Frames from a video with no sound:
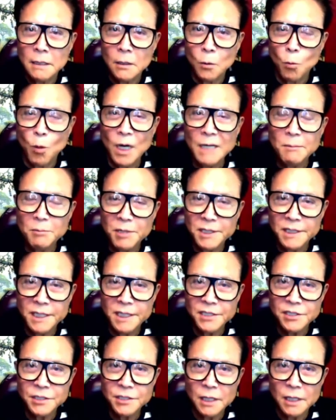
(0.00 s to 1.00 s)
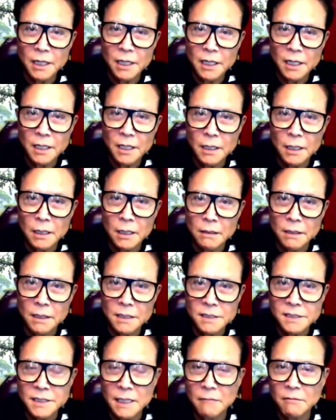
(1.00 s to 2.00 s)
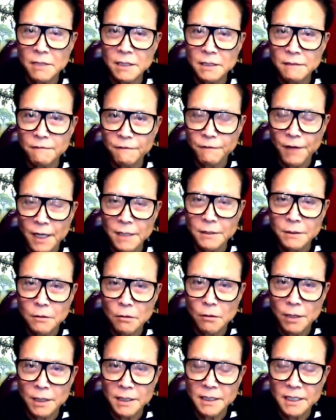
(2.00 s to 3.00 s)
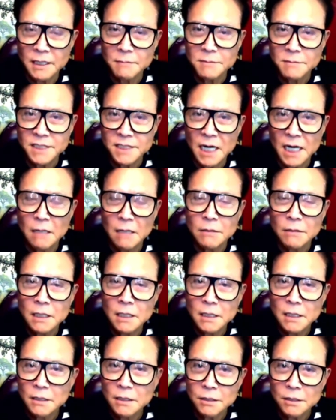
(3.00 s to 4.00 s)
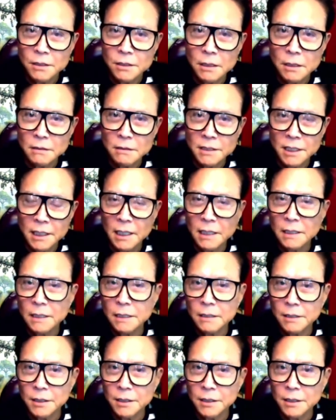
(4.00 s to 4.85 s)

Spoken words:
One prediction I hear is that when the Fed coin comes out, you don't need